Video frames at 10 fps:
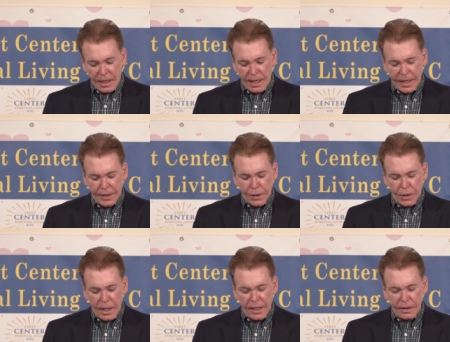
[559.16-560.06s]

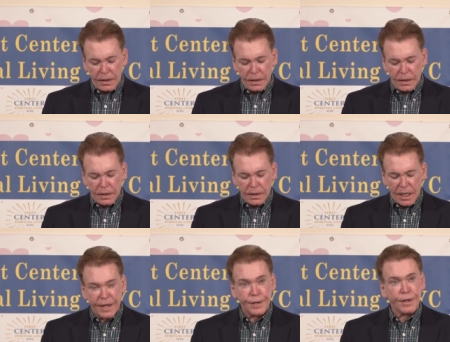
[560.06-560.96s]
Iker and
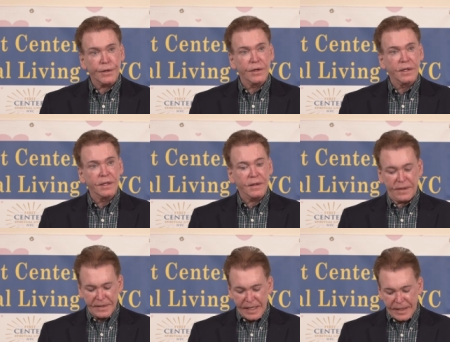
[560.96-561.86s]
Cotter
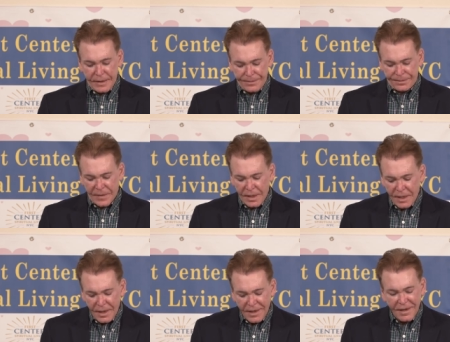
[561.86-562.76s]
II,
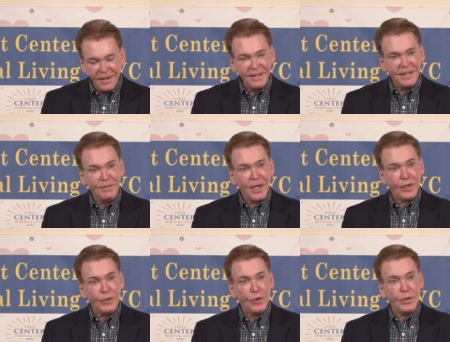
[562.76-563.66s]

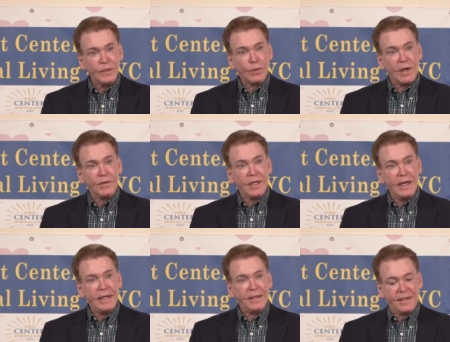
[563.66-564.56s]
better known as Reverend
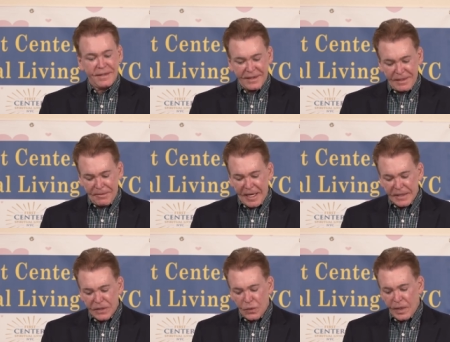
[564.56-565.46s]
Ike. He
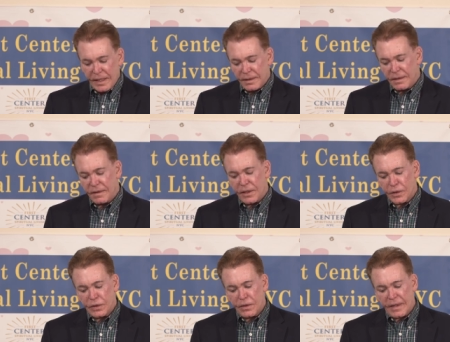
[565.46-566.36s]
passed away in the year
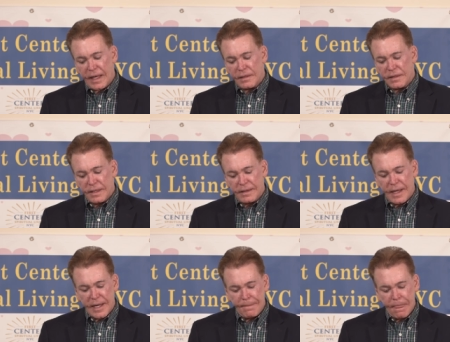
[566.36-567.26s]

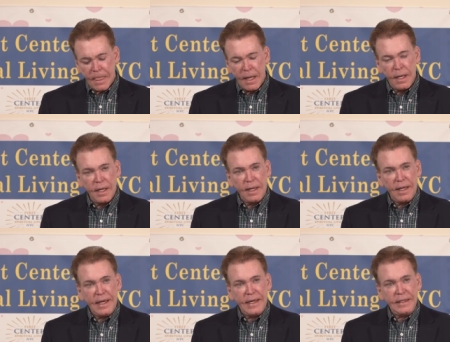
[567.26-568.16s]
2009.
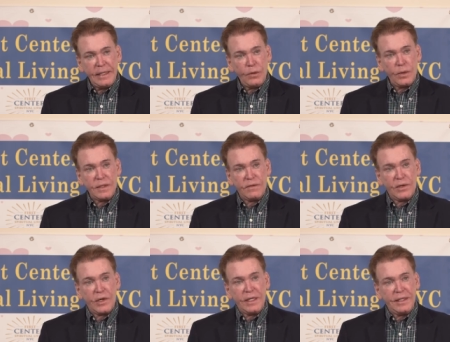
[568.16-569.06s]
And he was a
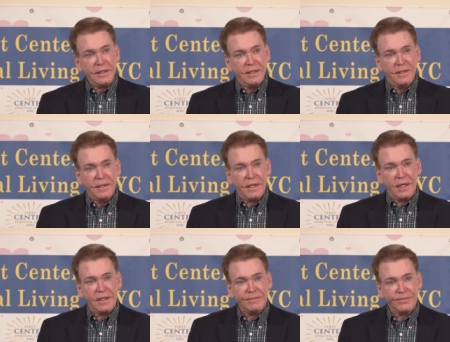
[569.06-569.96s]
very,
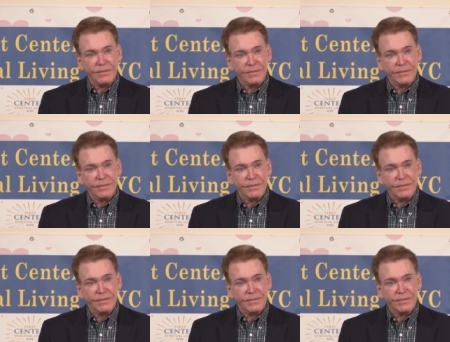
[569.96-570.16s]
um,